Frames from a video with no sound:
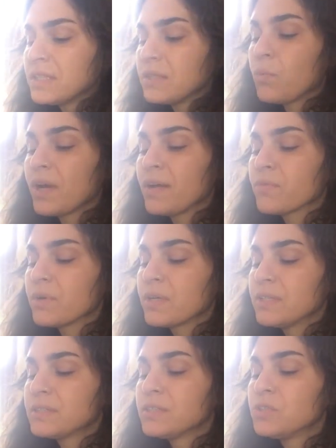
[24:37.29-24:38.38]
that whatever
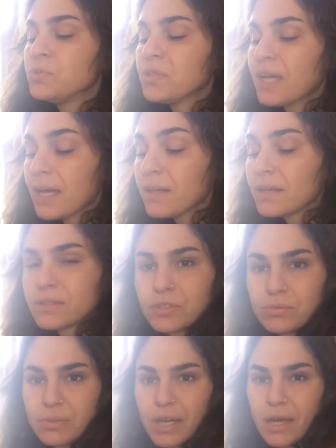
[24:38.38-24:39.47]
it is that you cannot
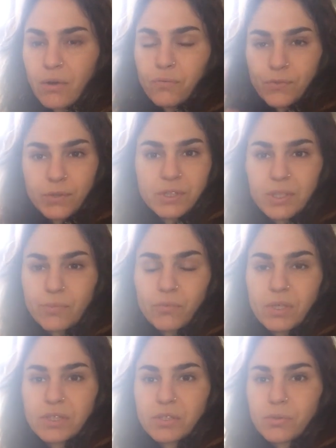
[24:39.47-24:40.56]
do now for some
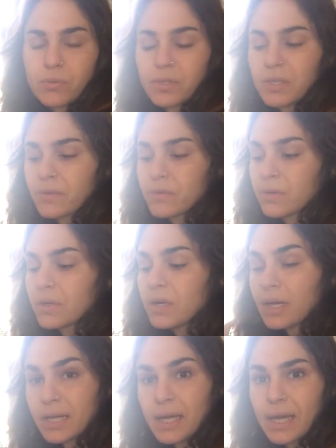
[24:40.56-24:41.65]
reason or another
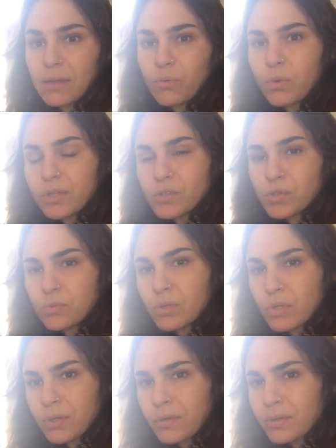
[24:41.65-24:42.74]
again what did you
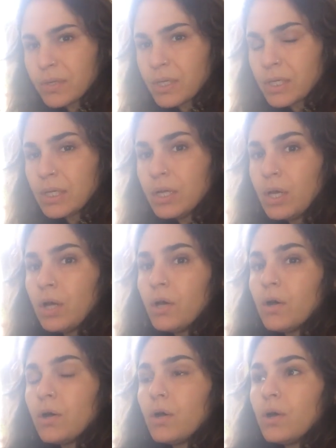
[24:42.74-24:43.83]
learn
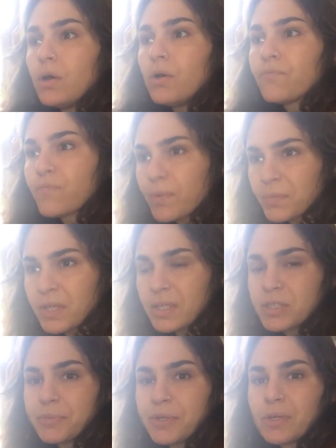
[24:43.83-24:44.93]
from the
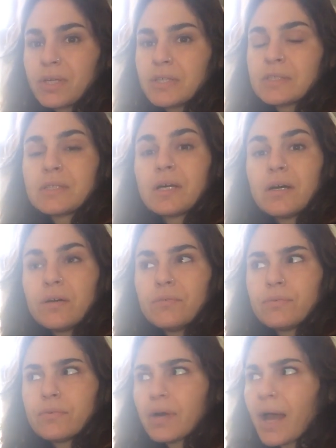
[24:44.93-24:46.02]
experience
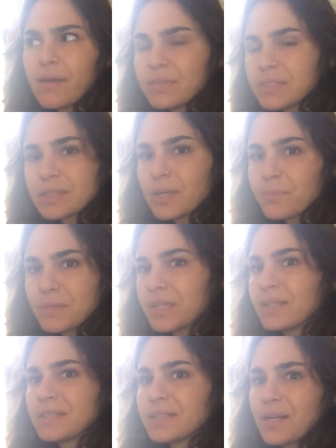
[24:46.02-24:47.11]
of having
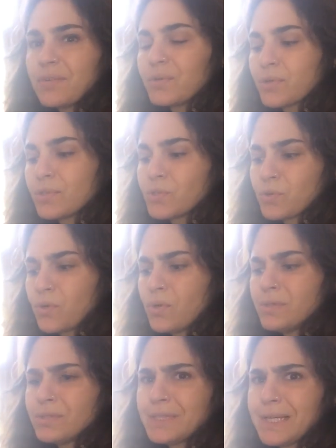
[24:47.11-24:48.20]
something that's out of your
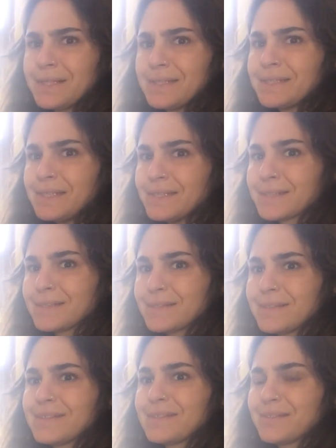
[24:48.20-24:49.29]
control say the
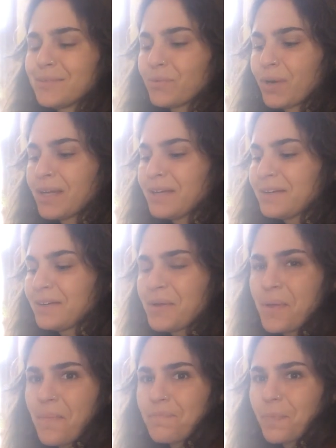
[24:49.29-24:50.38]
seasons right
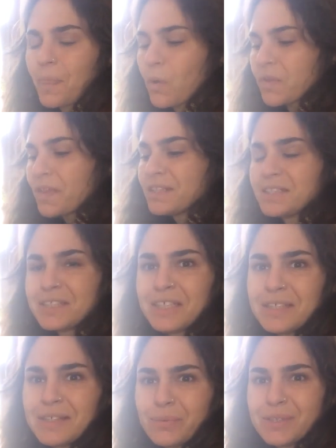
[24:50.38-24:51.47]
or that
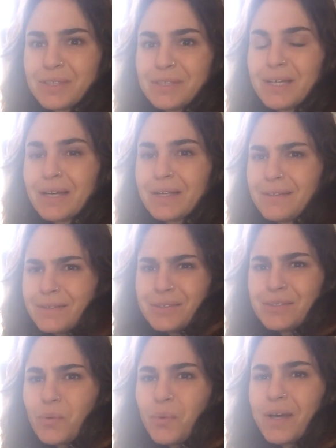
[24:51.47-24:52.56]
seed that was a dud
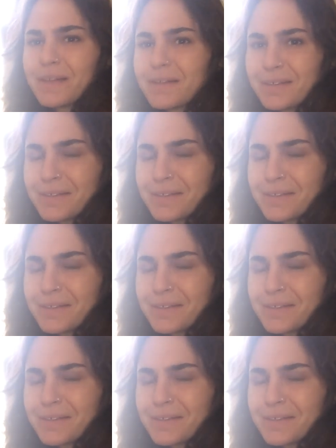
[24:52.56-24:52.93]
so what